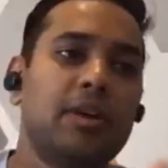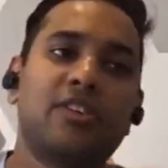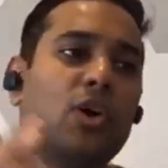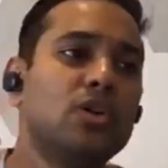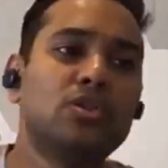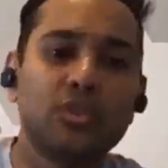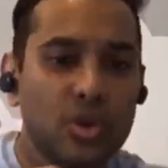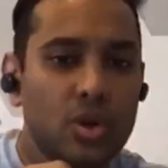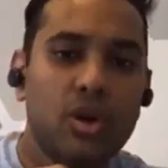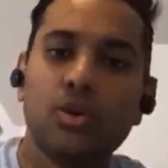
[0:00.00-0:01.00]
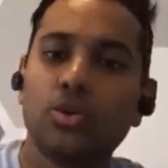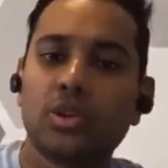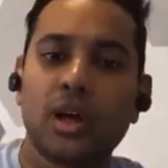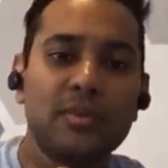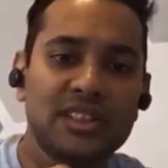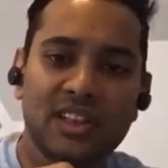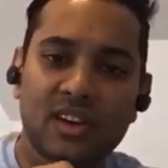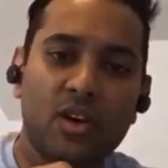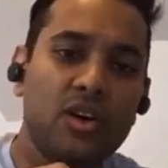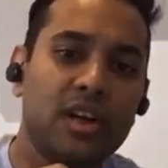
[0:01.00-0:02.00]
but we also would not do companies that
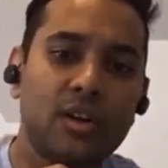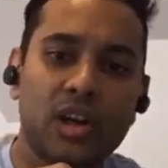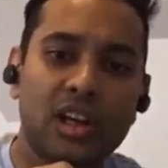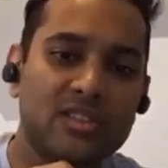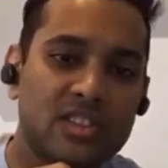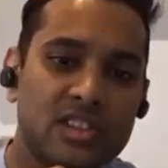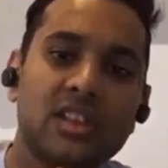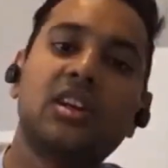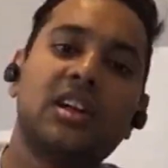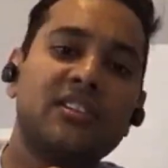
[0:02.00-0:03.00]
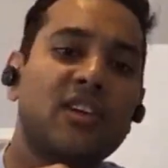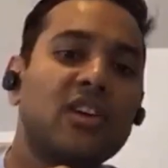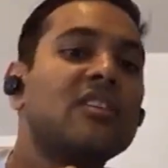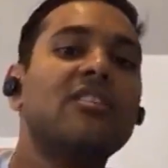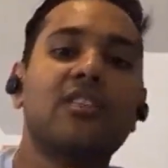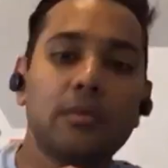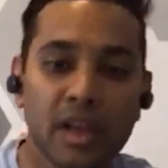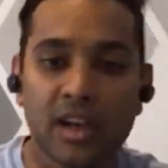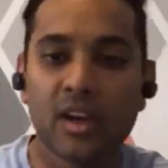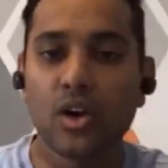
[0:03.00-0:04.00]
are already looking for say 30, 40, $50
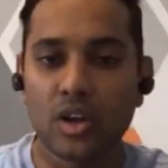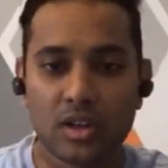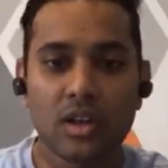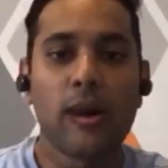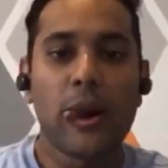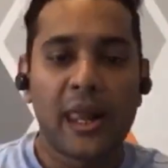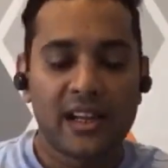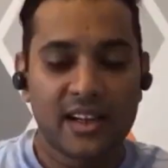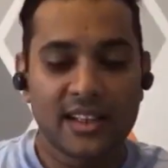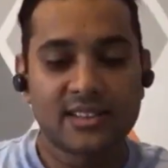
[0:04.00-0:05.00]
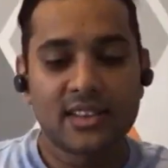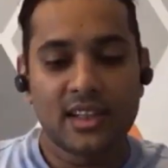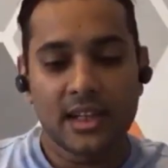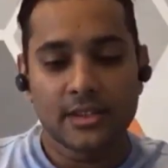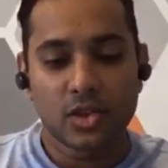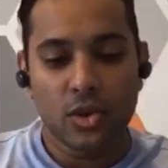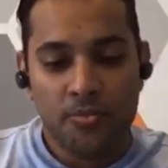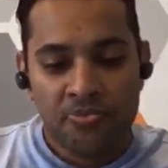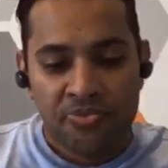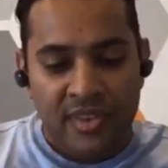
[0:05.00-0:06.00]
million raise, right?
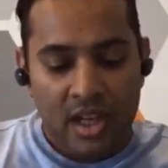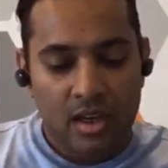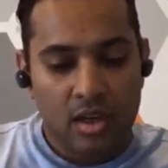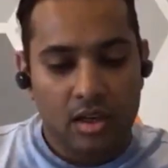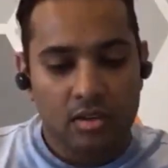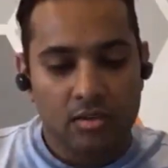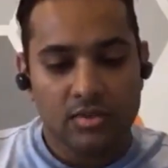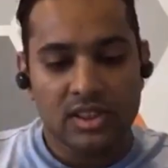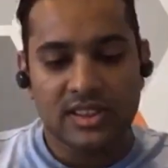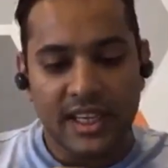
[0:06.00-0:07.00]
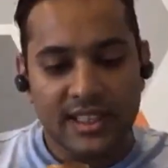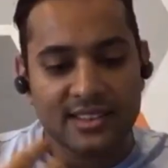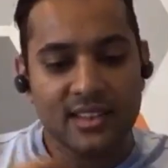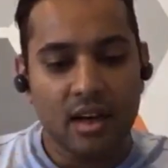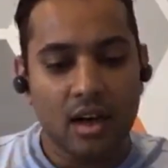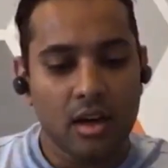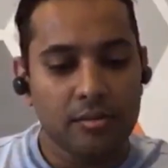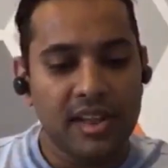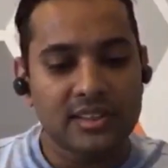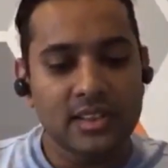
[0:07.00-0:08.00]
So the size,
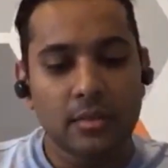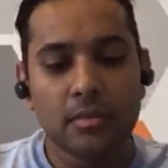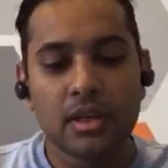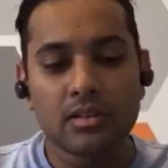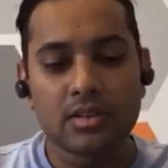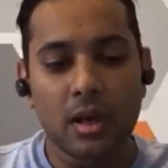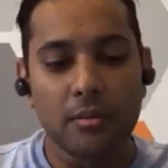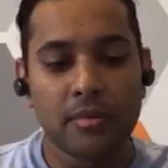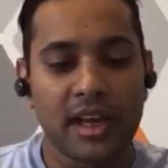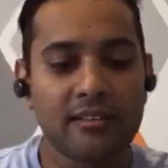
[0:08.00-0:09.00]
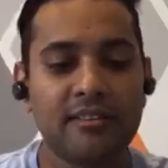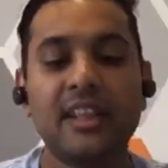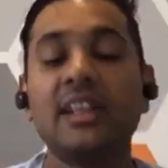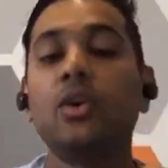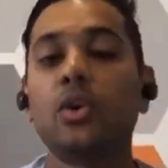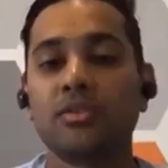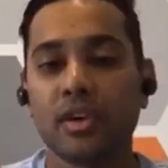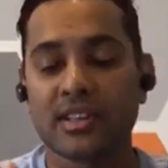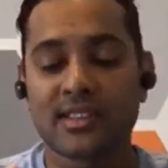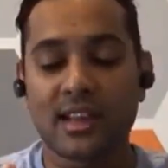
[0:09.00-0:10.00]
there's some that we don't,
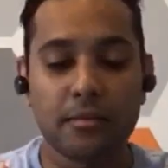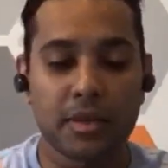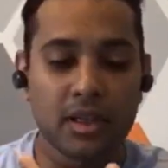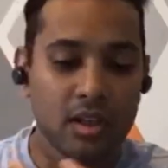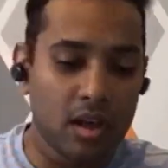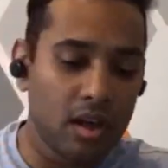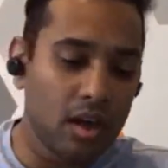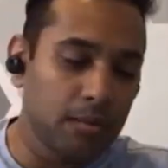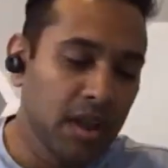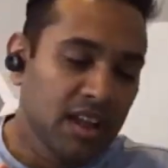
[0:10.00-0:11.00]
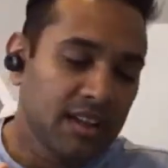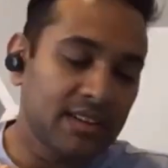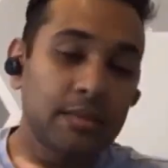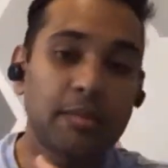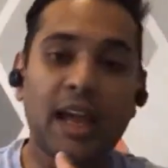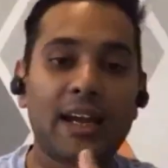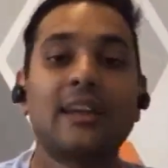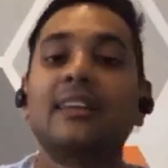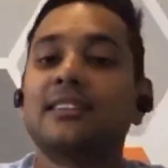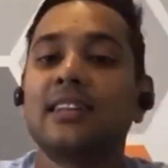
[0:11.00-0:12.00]
for example, there's some
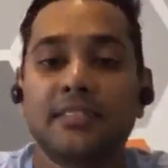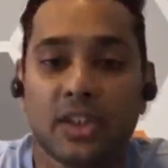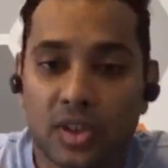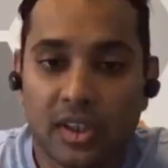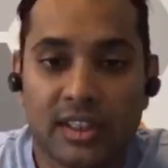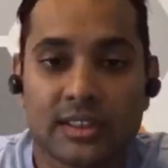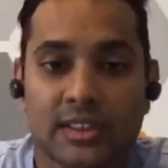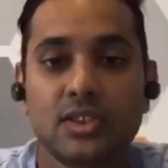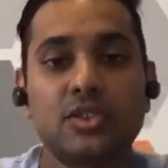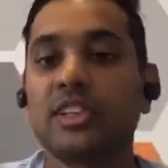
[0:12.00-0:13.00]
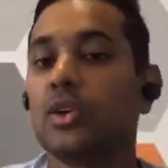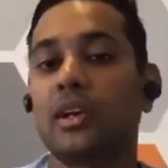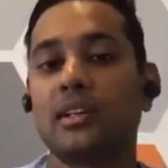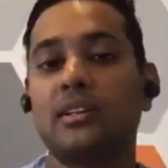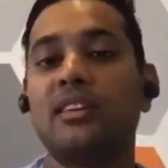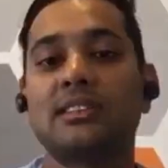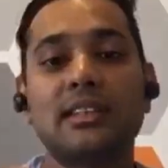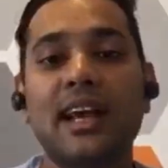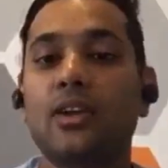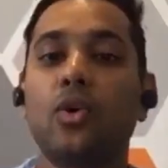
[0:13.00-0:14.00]
categories that we don't invest in. So we don't invest
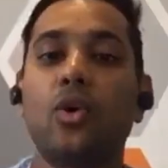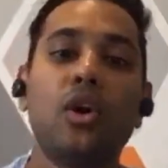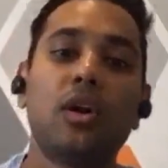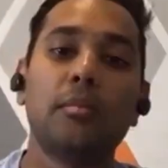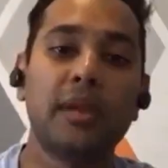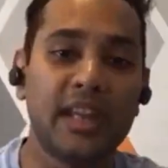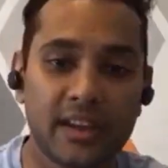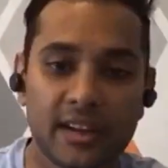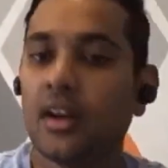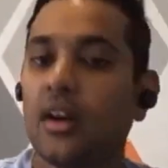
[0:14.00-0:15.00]
in alcohol or meat